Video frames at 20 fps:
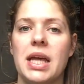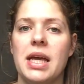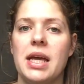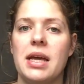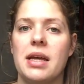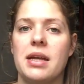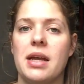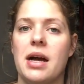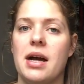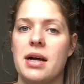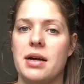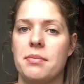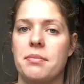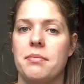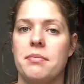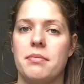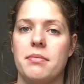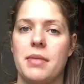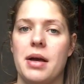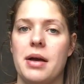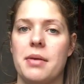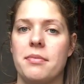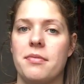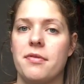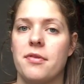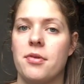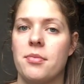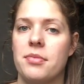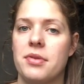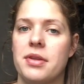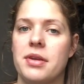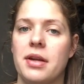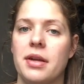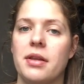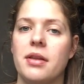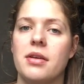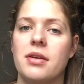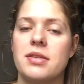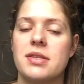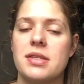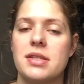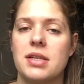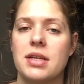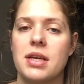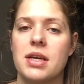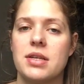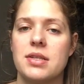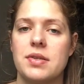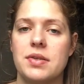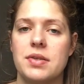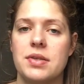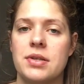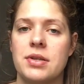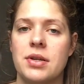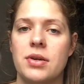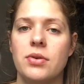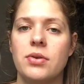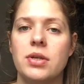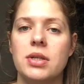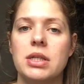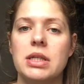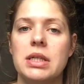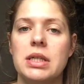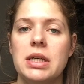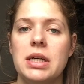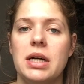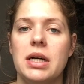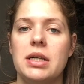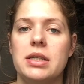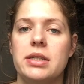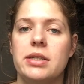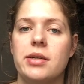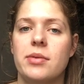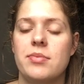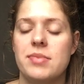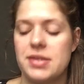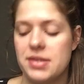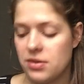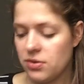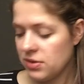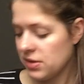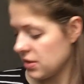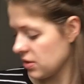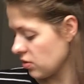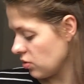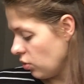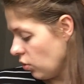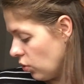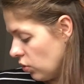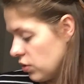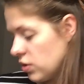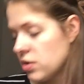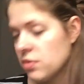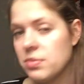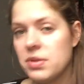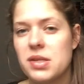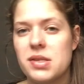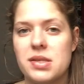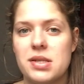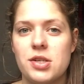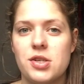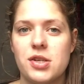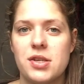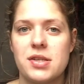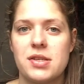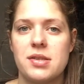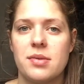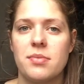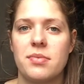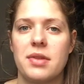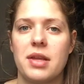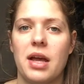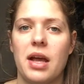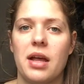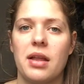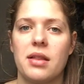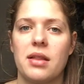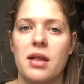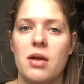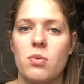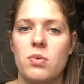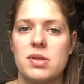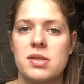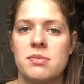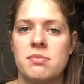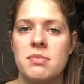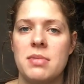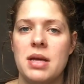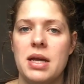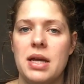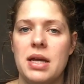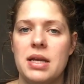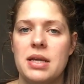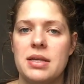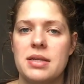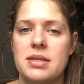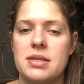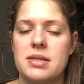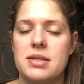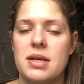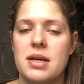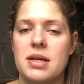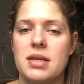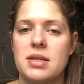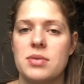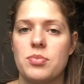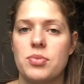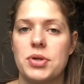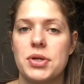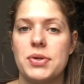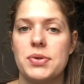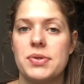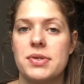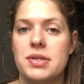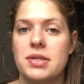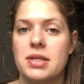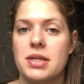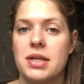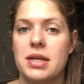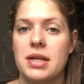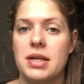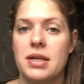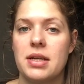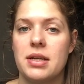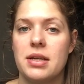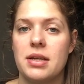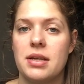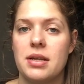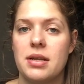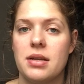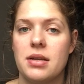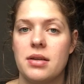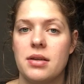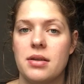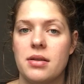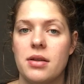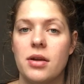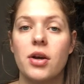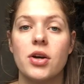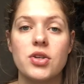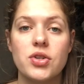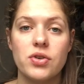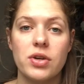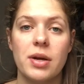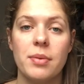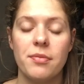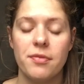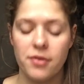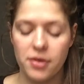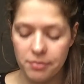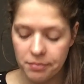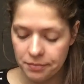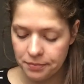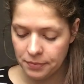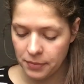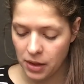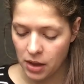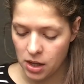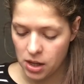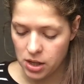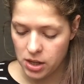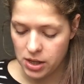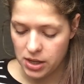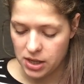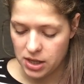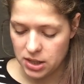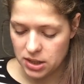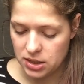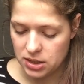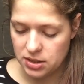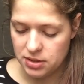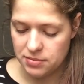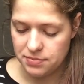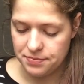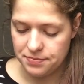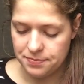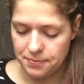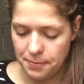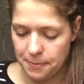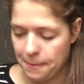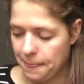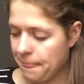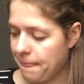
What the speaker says: and I'm from the Netherlands, in case you didn't know. So it's cool to be stitching something that was made and designed and produced in the country I'm from.